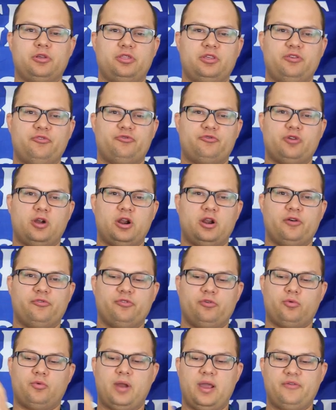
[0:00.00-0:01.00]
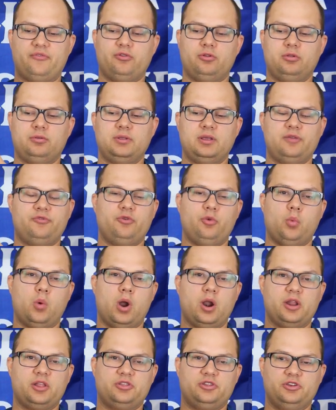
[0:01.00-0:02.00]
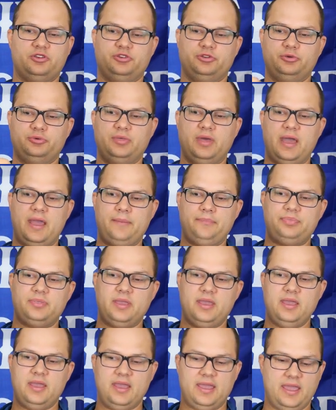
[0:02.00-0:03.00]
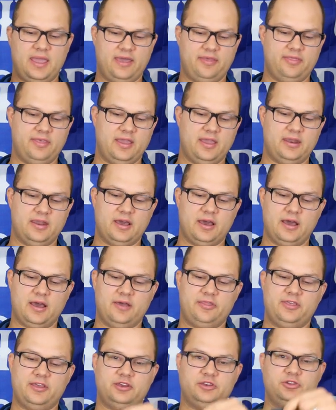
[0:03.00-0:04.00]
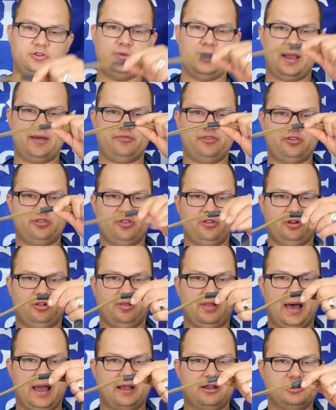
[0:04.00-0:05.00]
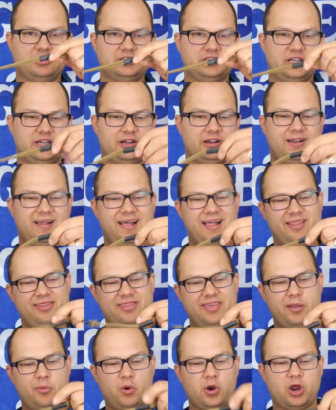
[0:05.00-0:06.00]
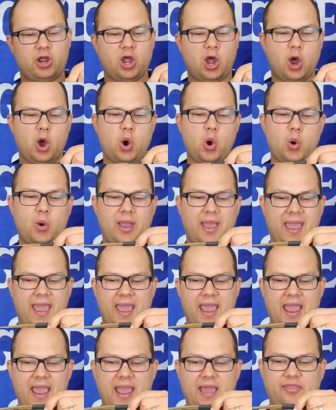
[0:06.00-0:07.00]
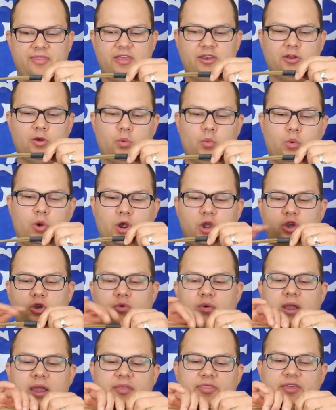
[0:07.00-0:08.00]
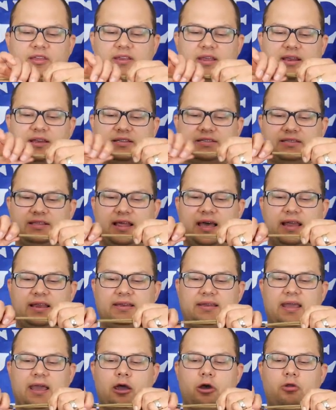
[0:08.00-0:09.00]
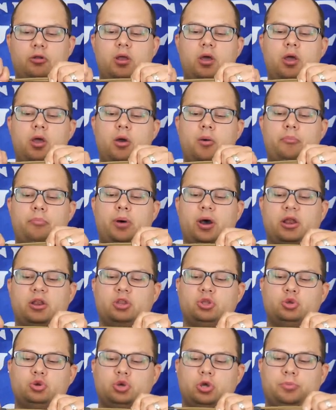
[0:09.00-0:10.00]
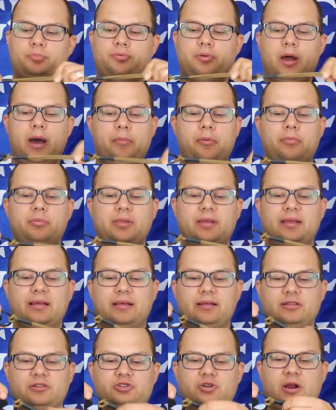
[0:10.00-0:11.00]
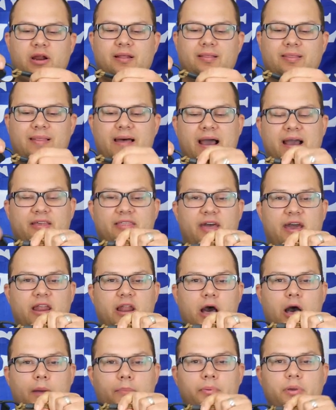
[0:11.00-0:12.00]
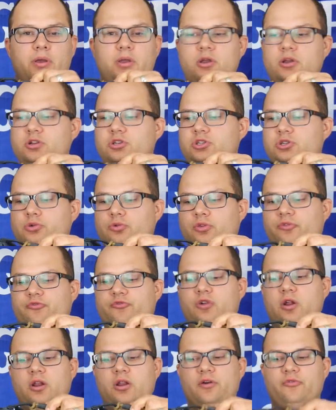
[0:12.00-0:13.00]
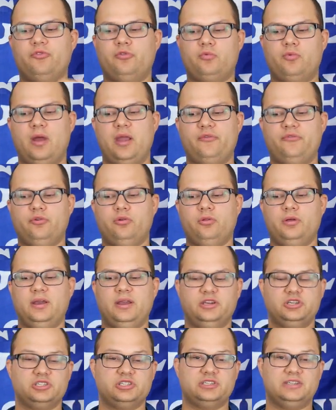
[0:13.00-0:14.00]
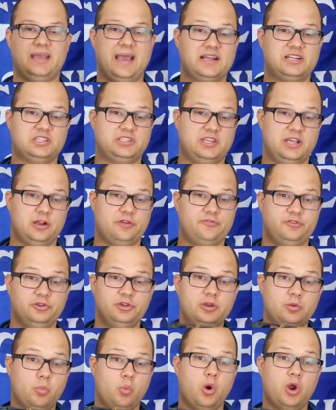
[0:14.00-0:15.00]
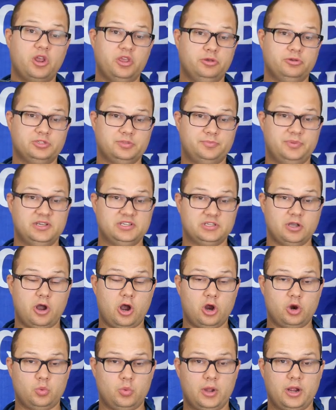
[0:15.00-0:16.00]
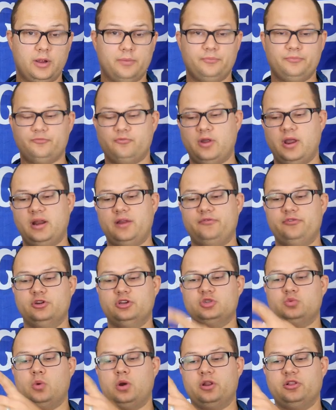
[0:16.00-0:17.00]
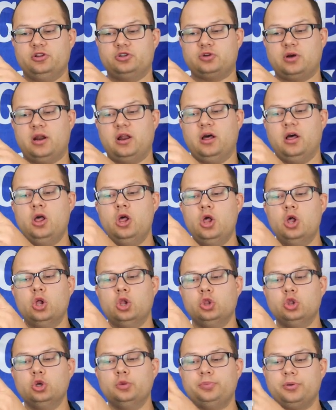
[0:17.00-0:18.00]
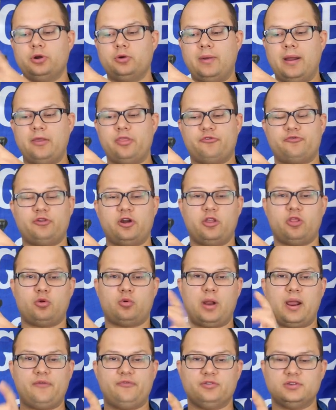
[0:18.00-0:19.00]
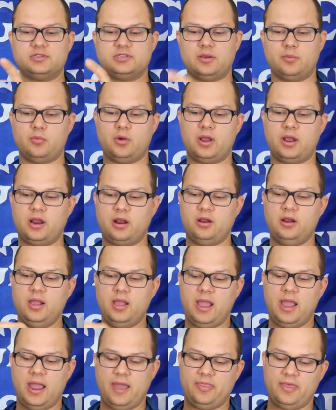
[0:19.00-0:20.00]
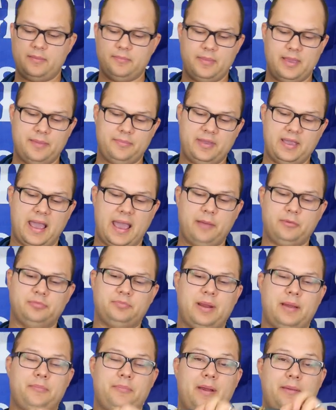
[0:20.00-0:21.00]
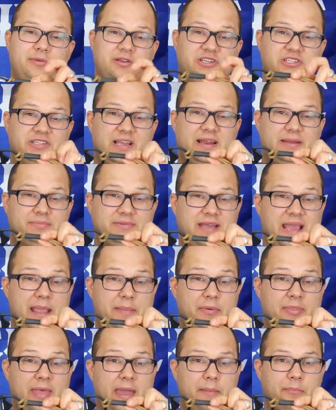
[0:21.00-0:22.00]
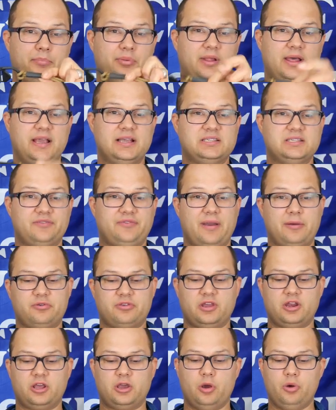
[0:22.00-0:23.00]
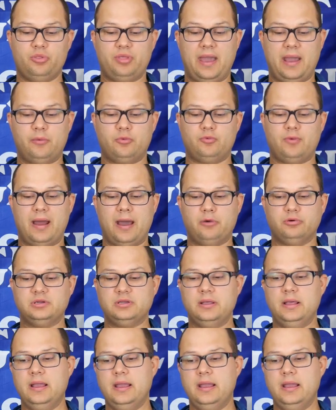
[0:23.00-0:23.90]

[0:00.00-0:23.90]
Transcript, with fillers: the front of the rifle if you wanted to do that. And then they do have these little lockers here. They work okay, they don't work great, they tend to slide down, but you could probably try to lock that up to the front of the rifle and just attach it there if you didn't want to use a piece of hardware, right? If you just wanted to try to loop it around the front of the rifle somewhere, and then maybe I would probably just end up taping that in place if I was going to go that route.